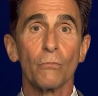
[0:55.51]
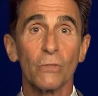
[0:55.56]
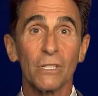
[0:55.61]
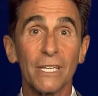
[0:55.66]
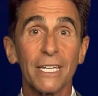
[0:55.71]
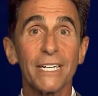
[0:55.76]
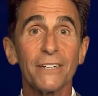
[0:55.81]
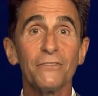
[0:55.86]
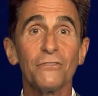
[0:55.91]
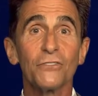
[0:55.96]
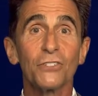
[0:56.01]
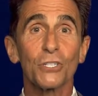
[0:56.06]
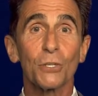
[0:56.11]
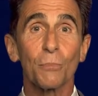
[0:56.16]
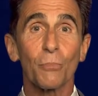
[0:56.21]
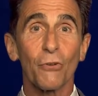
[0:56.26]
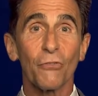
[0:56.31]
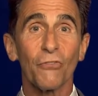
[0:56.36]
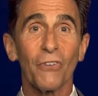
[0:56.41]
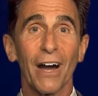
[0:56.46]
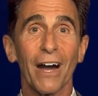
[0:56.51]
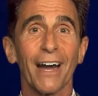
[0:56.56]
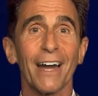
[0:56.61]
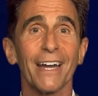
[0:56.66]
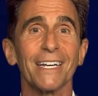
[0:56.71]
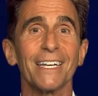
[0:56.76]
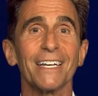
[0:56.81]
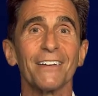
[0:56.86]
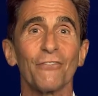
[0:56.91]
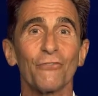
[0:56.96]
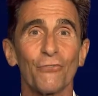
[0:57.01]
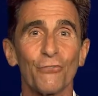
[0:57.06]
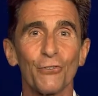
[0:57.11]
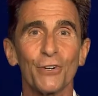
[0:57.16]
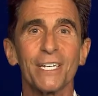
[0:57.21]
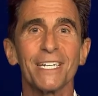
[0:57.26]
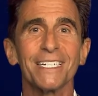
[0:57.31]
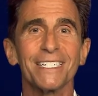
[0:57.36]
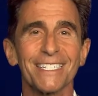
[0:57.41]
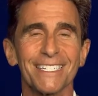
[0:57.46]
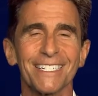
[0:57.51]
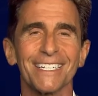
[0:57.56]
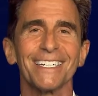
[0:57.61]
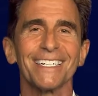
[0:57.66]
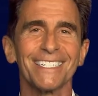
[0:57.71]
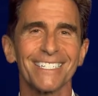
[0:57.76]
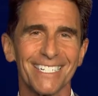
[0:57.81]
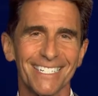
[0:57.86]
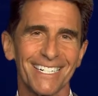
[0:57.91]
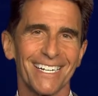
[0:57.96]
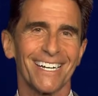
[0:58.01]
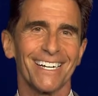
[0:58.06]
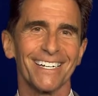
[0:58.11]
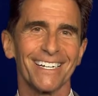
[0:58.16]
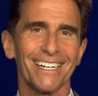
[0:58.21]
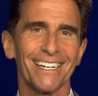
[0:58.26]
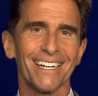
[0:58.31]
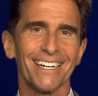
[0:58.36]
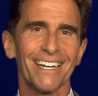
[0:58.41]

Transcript: live to provide free city today.